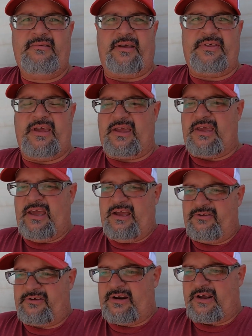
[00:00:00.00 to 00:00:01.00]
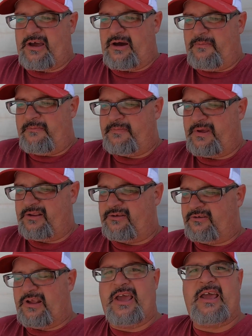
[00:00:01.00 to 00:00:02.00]
I think Kian's going to come
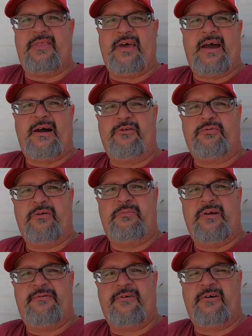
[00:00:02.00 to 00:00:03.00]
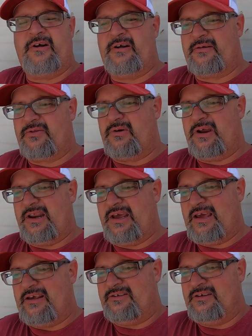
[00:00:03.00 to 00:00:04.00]
and stay at the house with me for 3
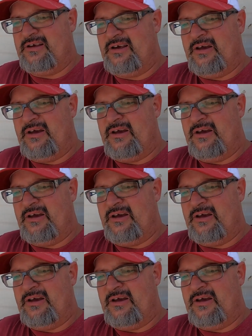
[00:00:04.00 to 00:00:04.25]
days.